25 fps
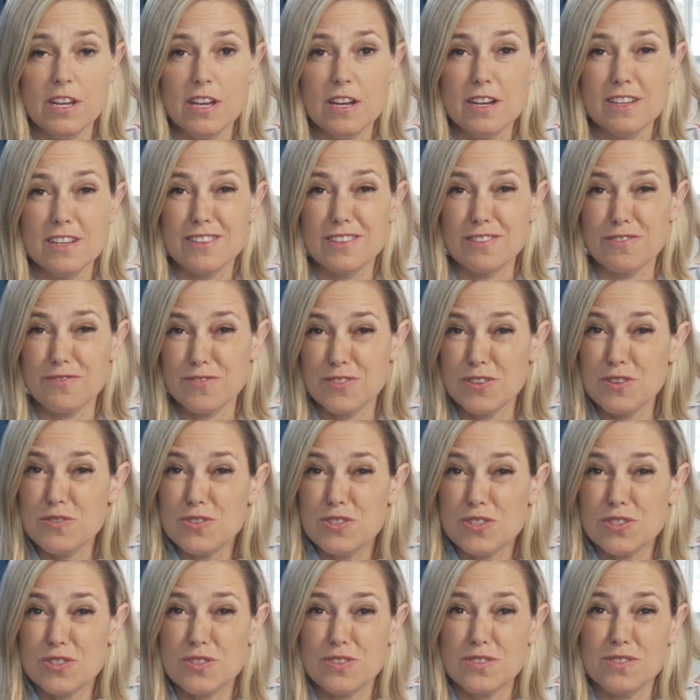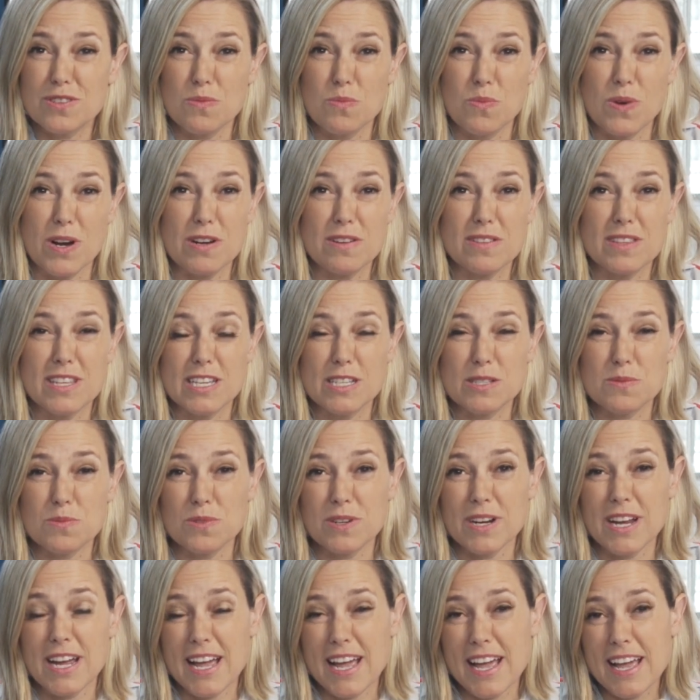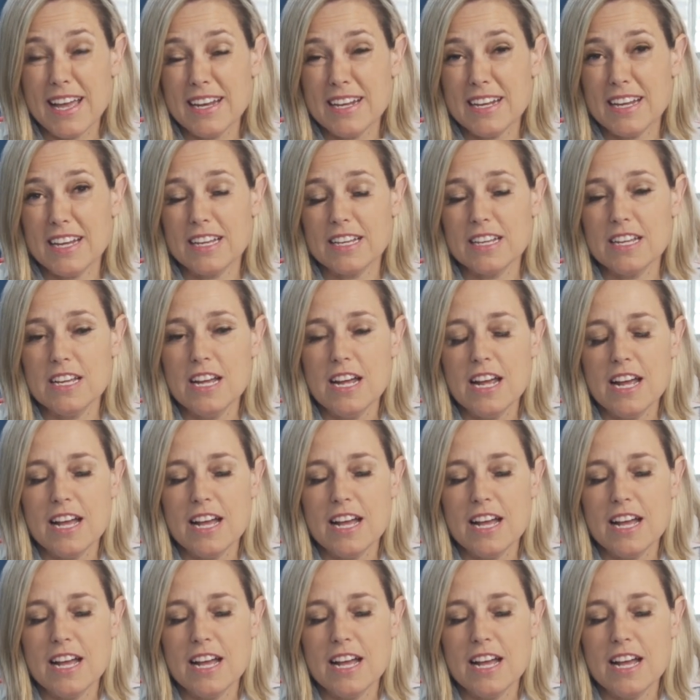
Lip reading: the future and where things were heading.